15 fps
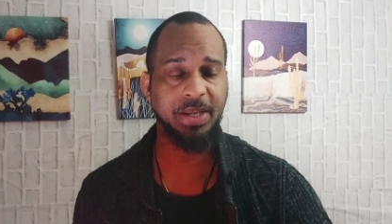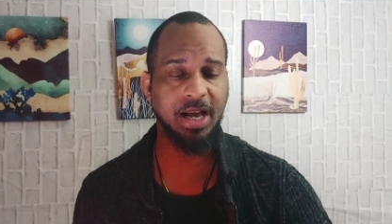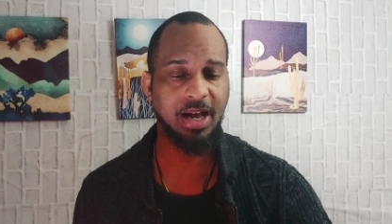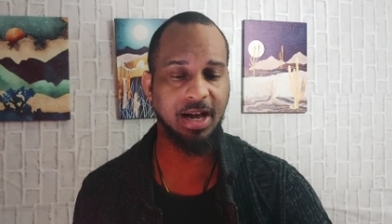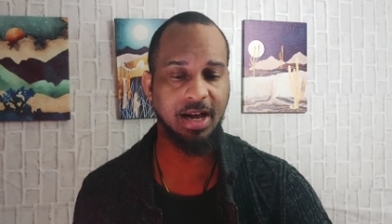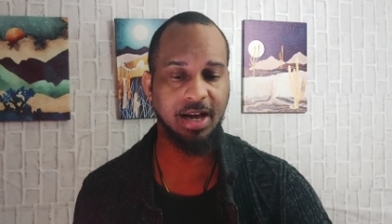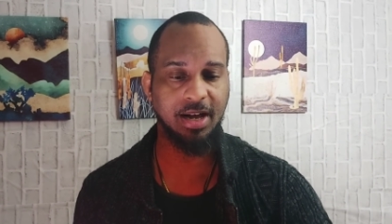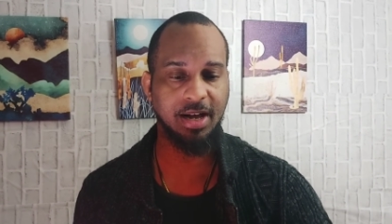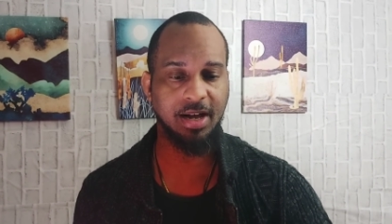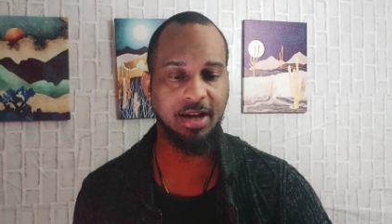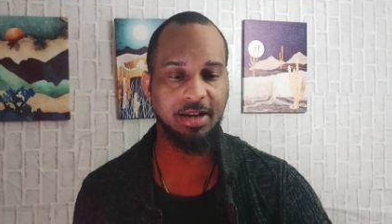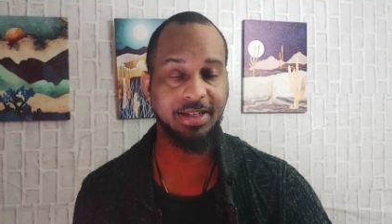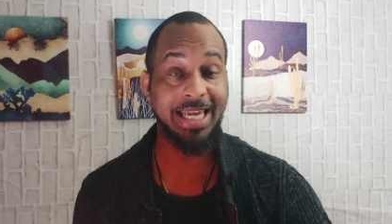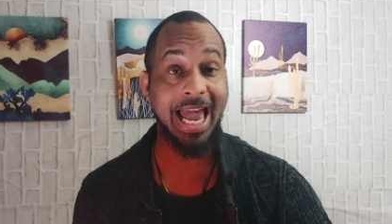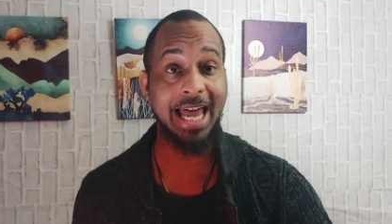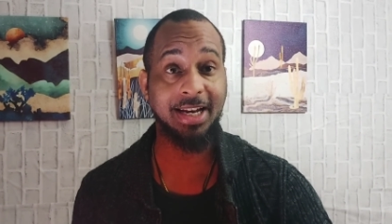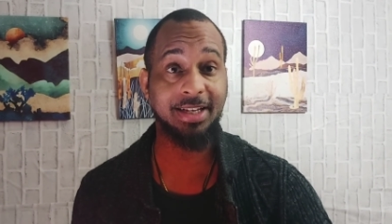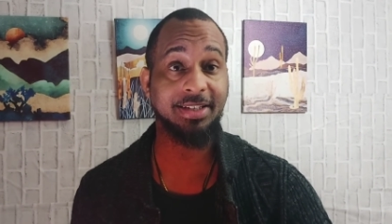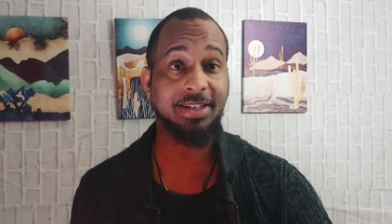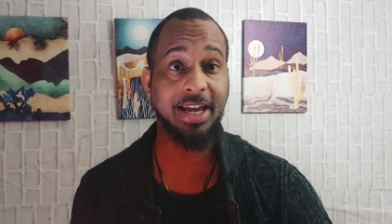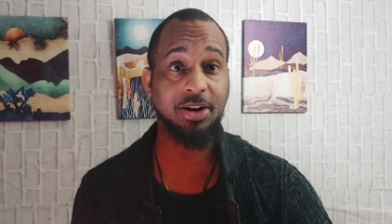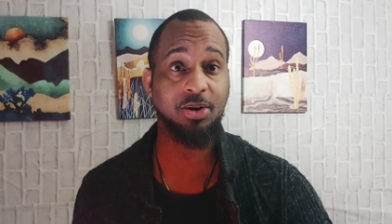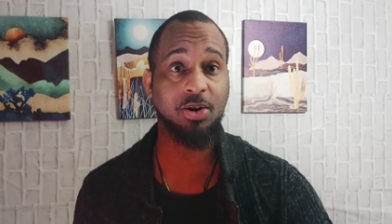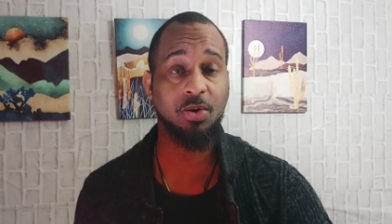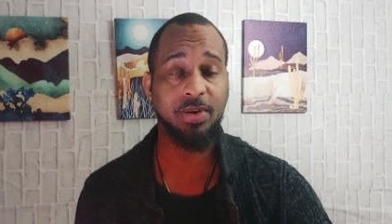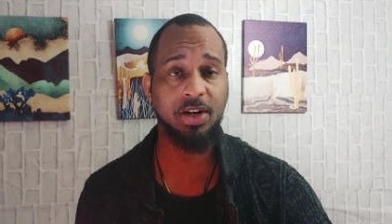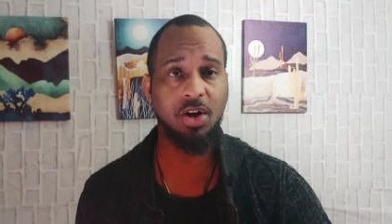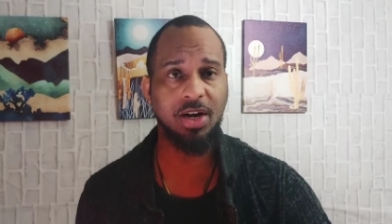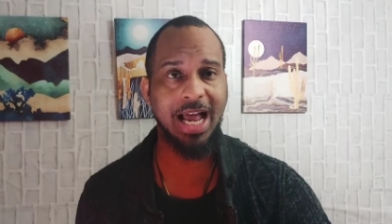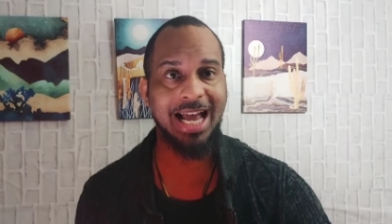uh, uh, catalysts that are
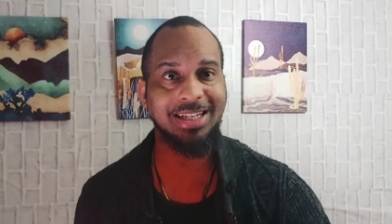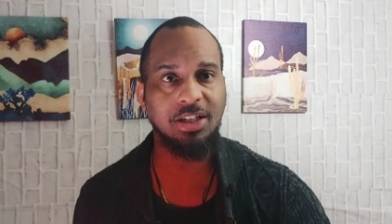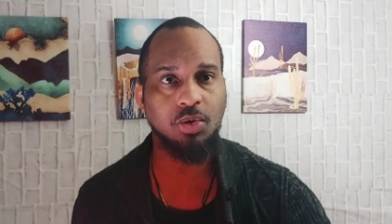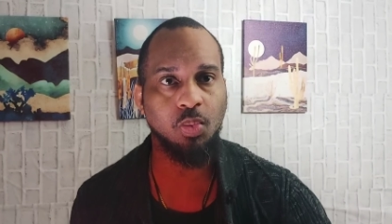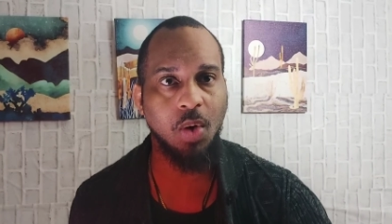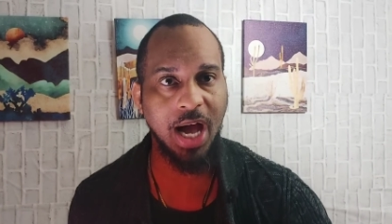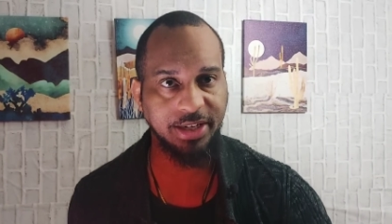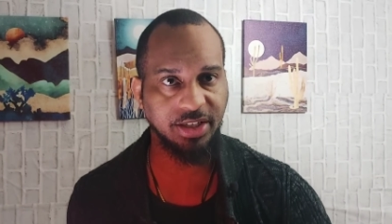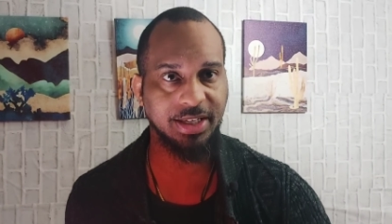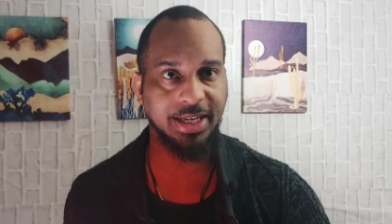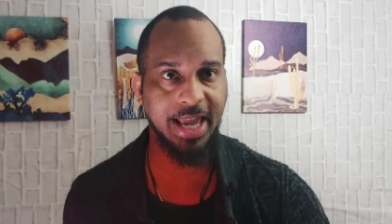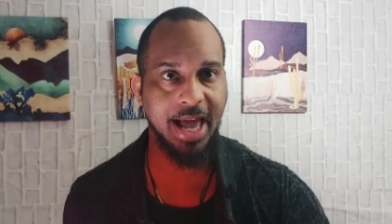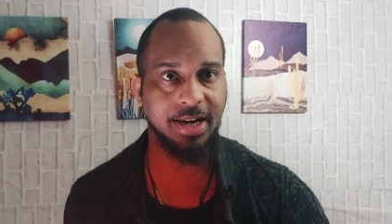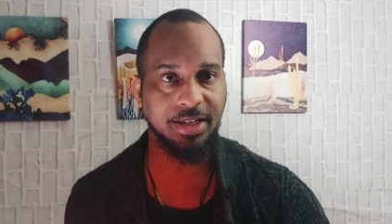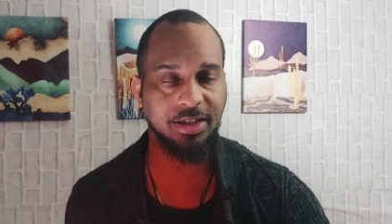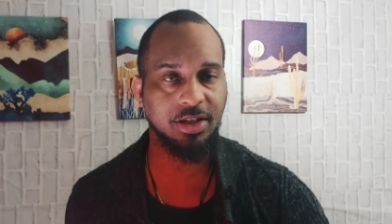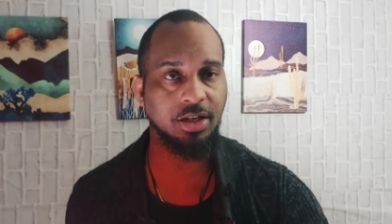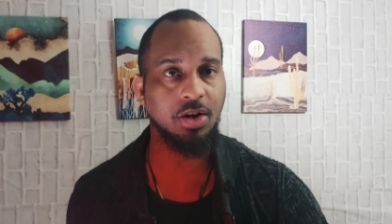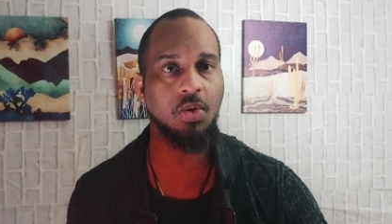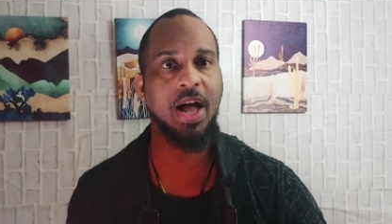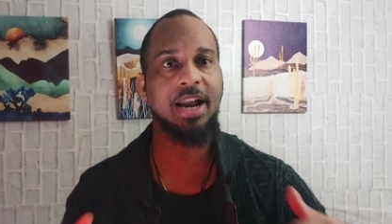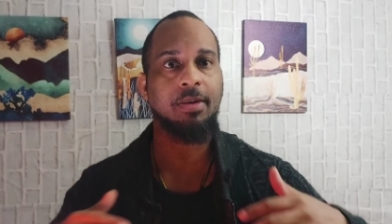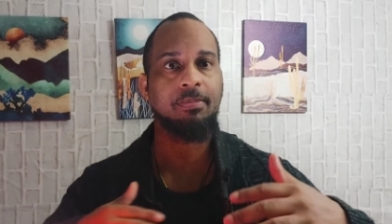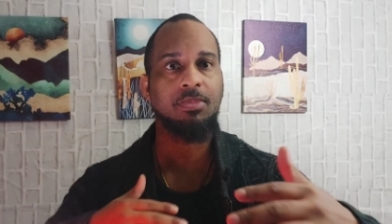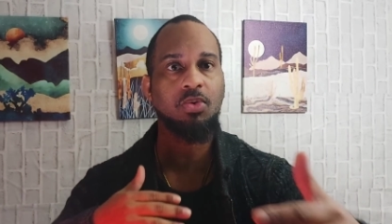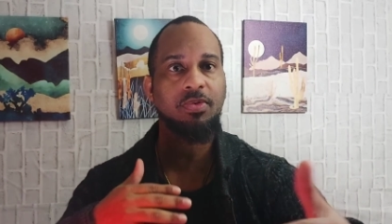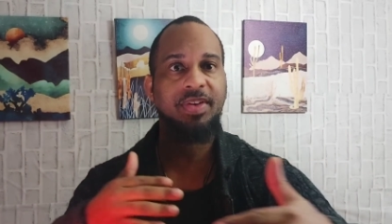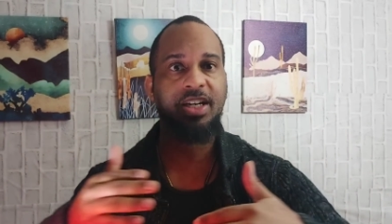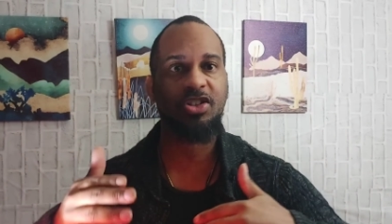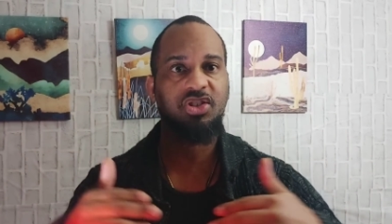going on. I just watch the catalysts to know how to
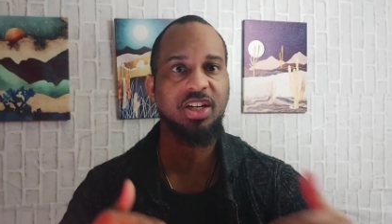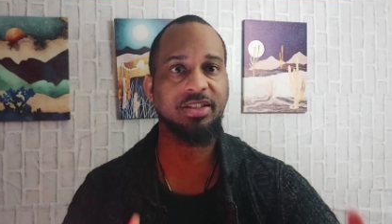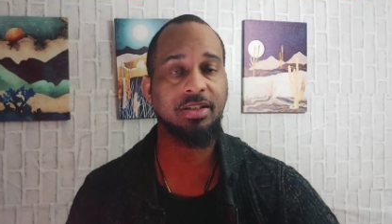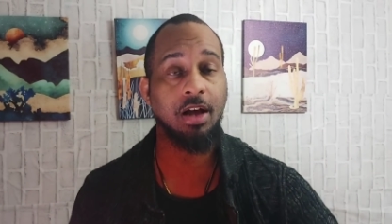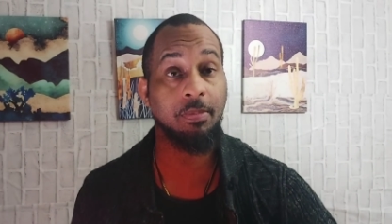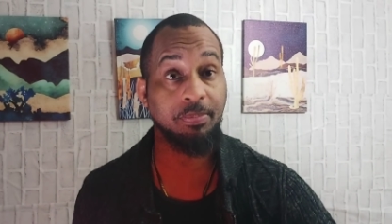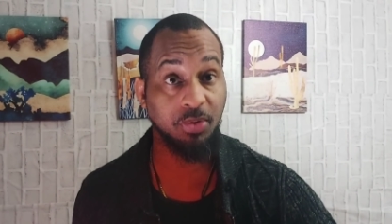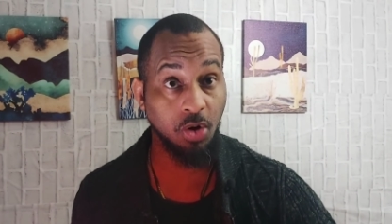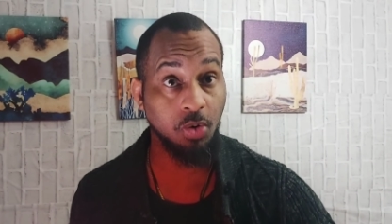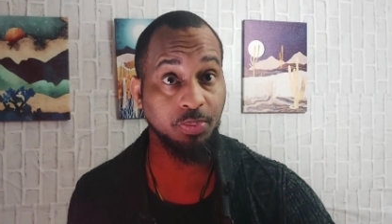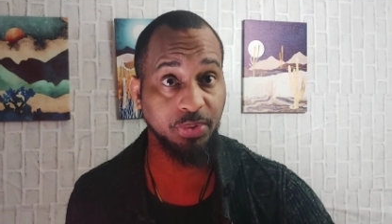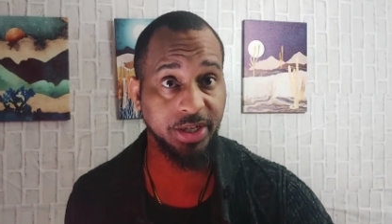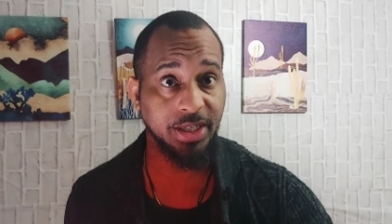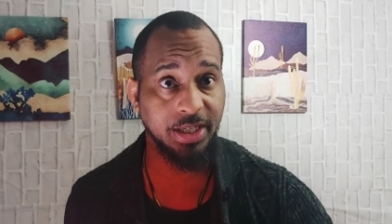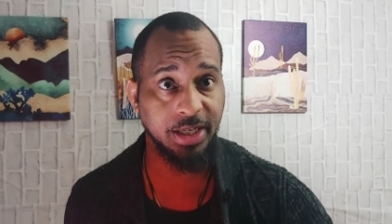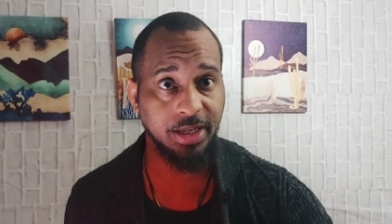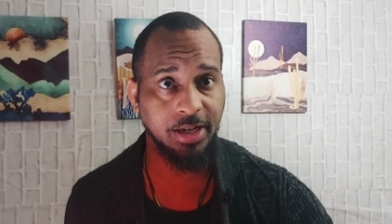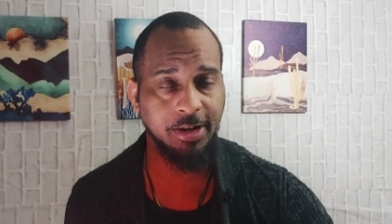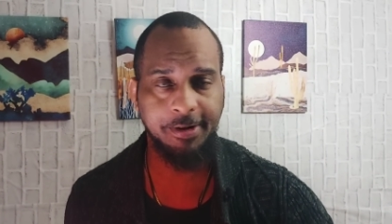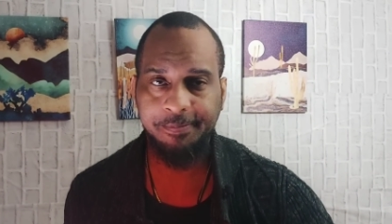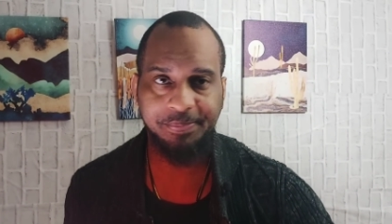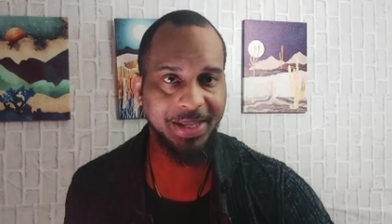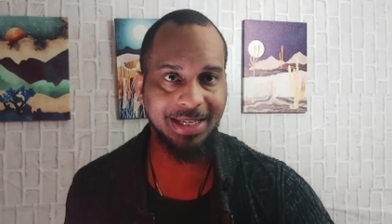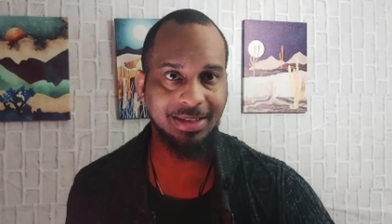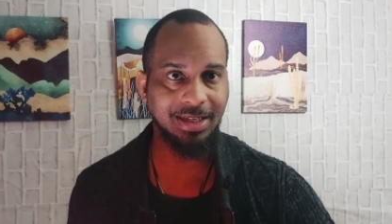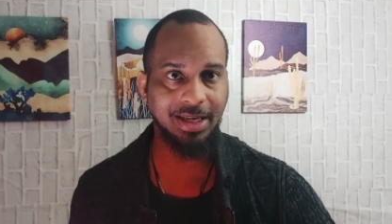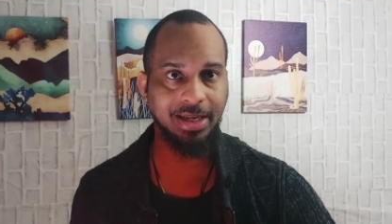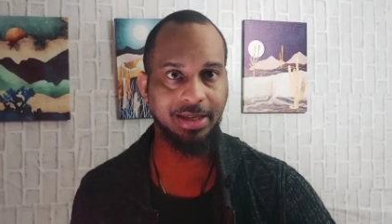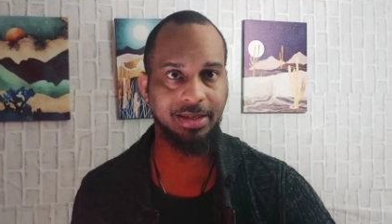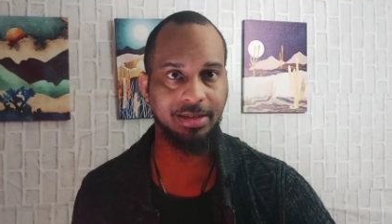move and adjust appropriately. That's
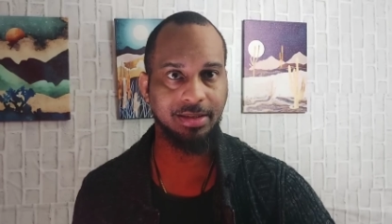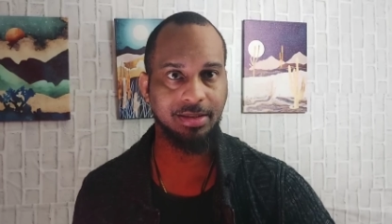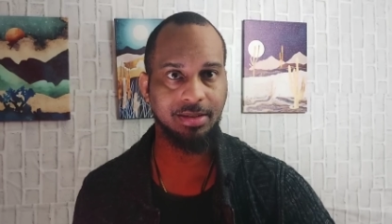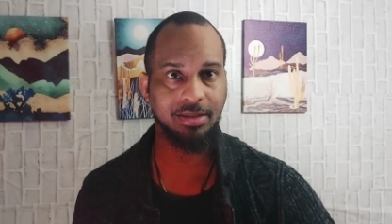it.